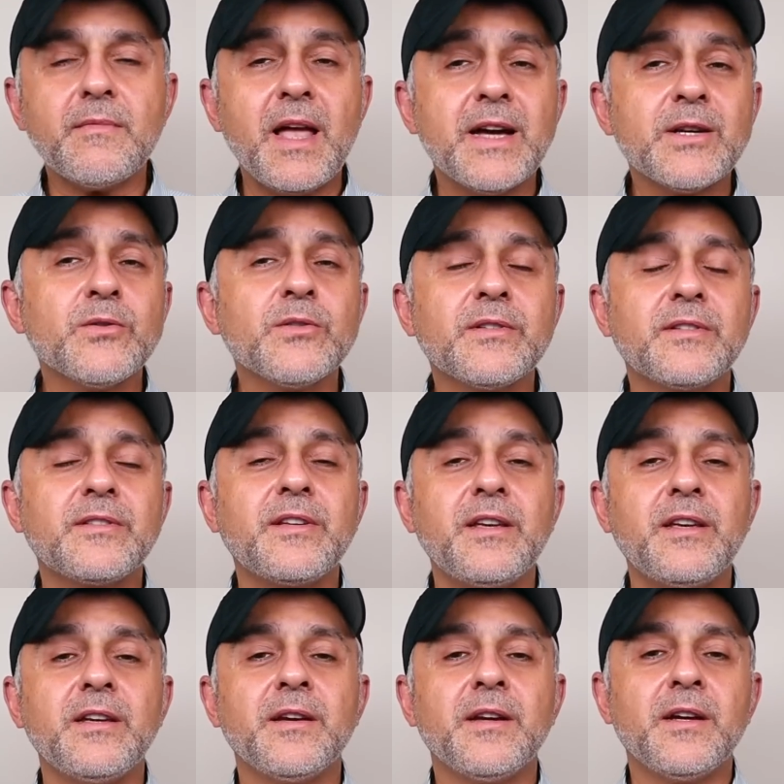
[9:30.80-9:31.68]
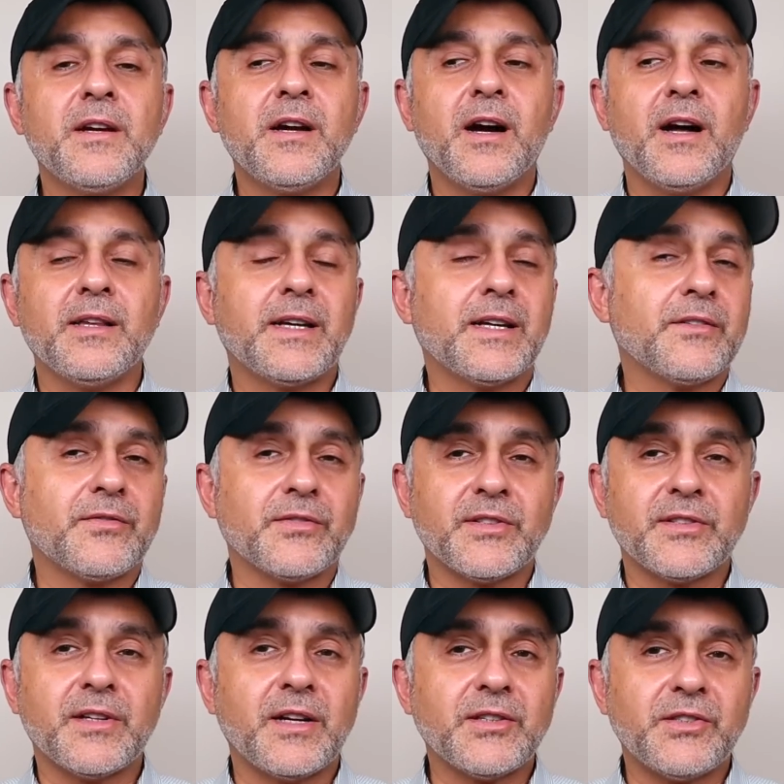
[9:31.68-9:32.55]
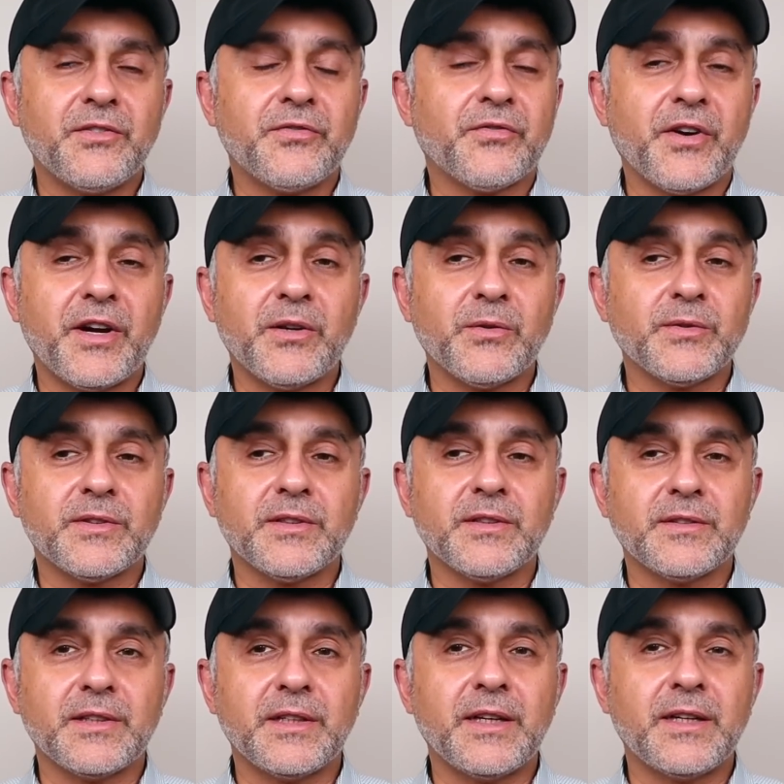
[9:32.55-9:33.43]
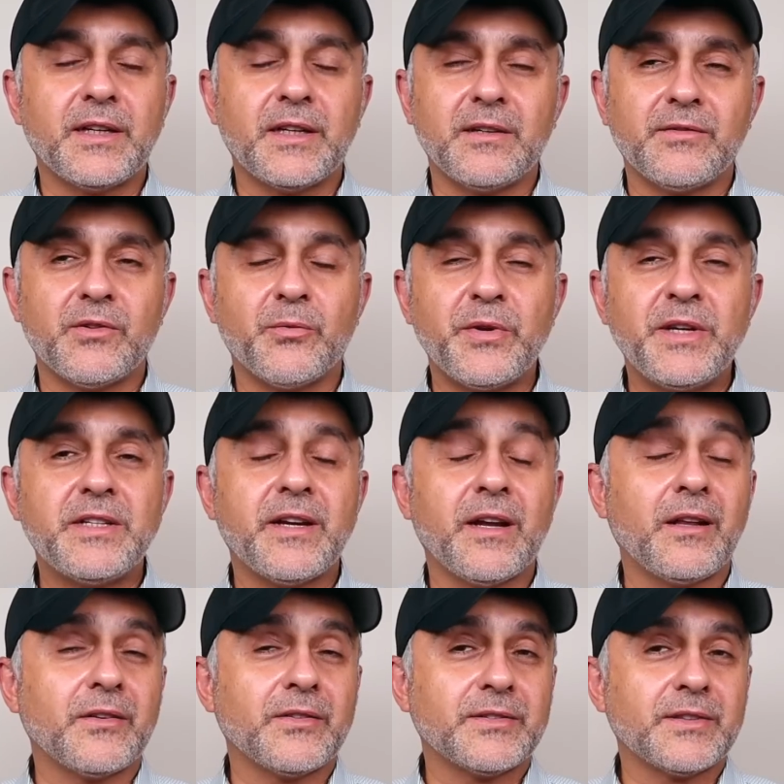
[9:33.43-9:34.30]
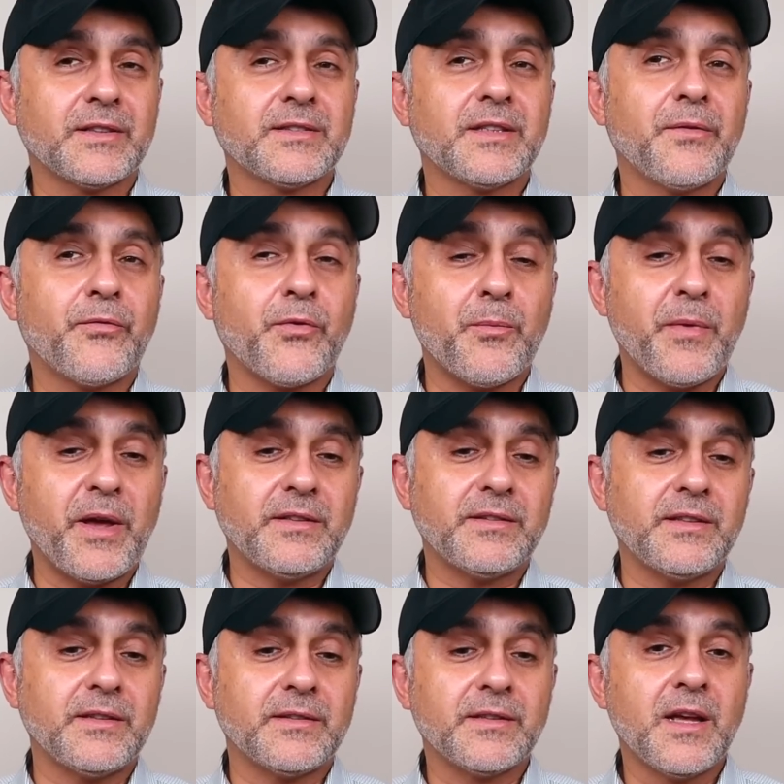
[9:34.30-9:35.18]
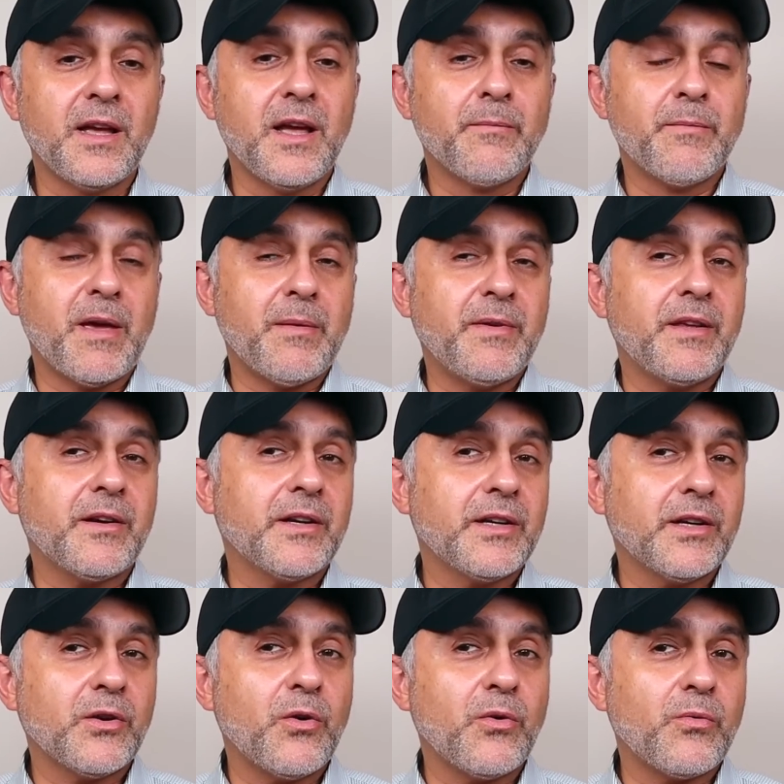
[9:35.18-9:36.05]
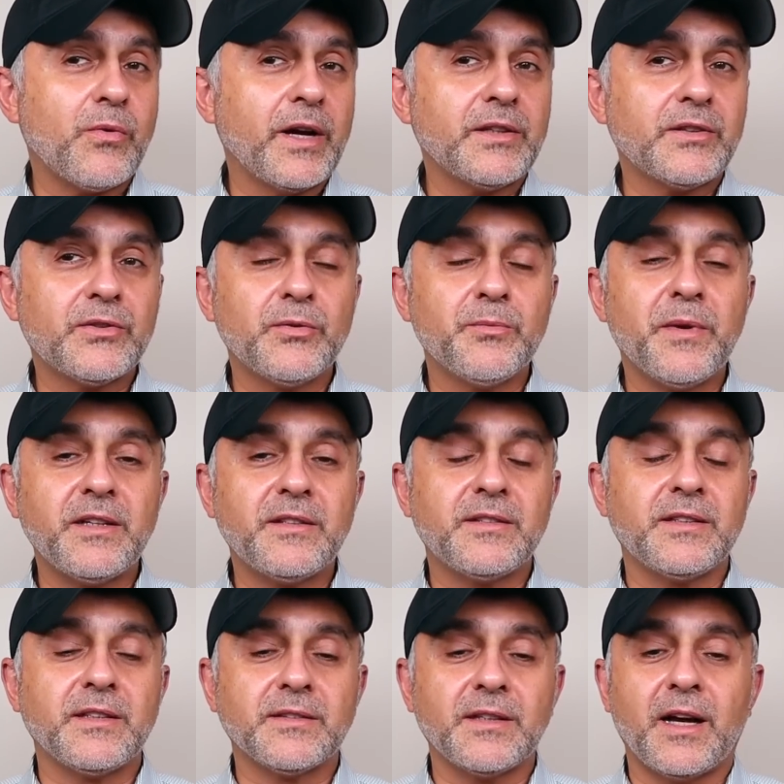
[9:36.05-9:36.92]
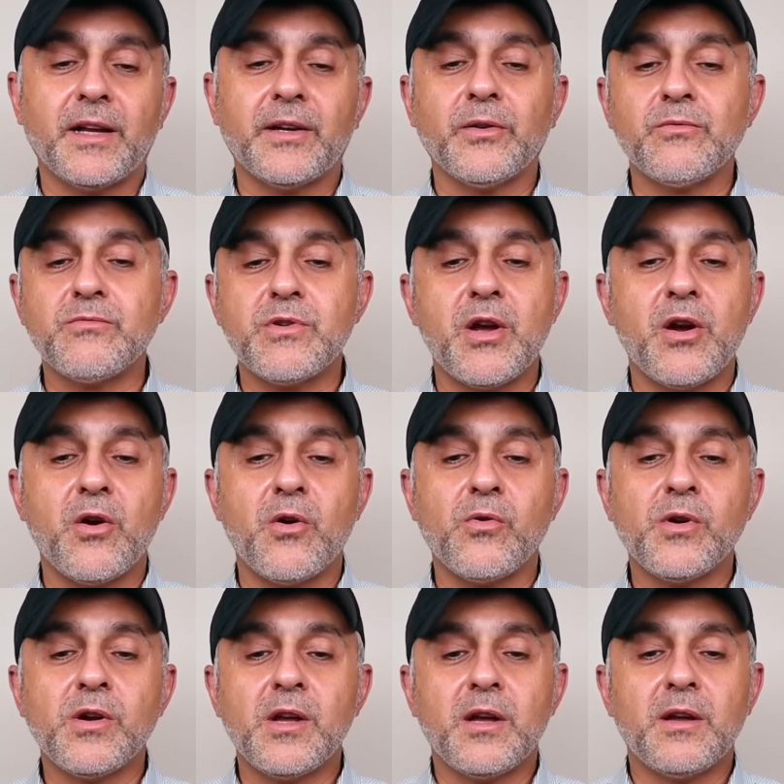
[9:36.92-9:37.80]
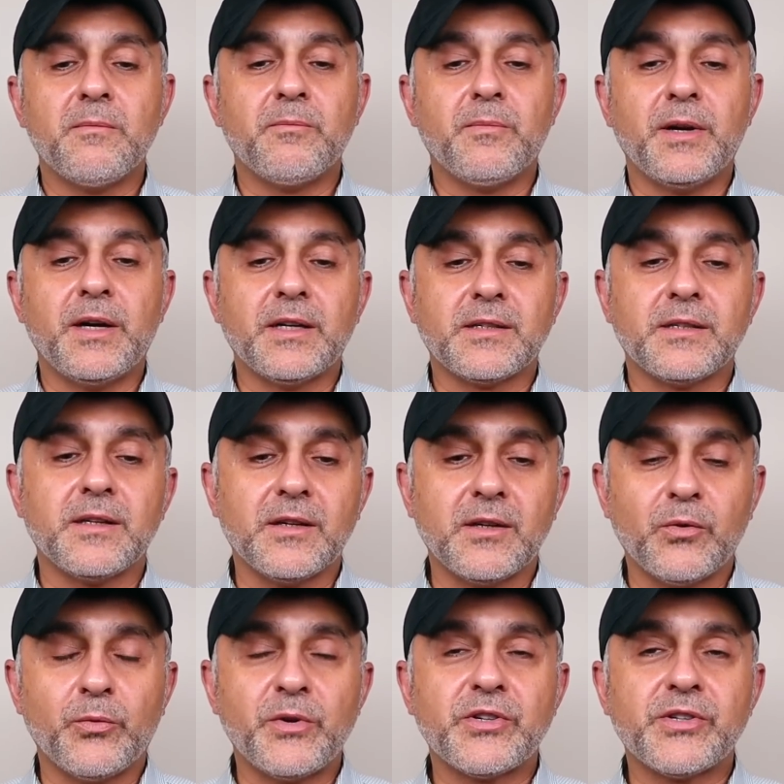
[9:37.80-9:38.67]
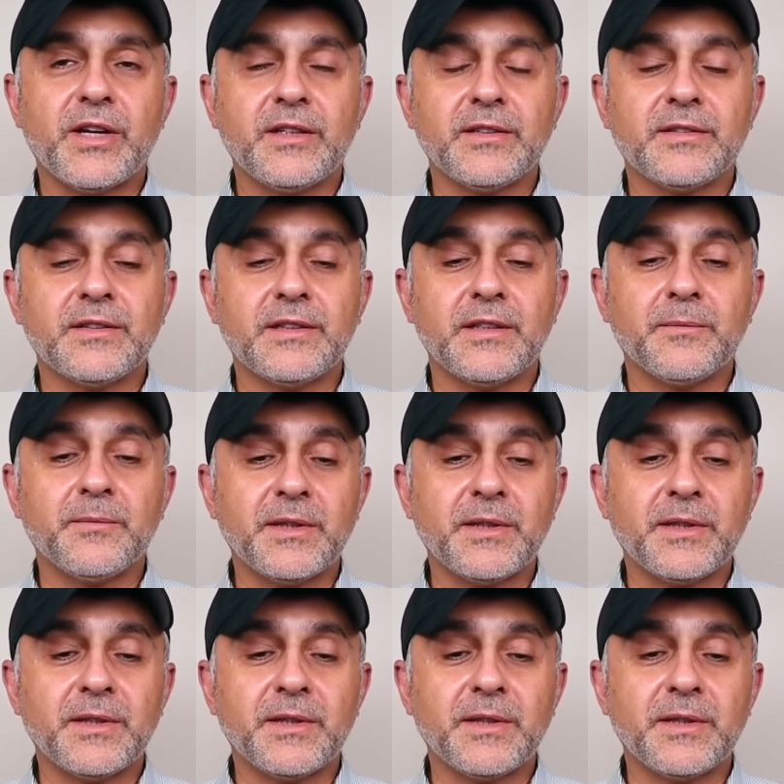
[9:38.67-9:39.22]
I don't see a lot of Versace fragrances in any of the retailers except for Macy's. Maybe they're going to go right to Macy's. I don't know, but uh, we shall see.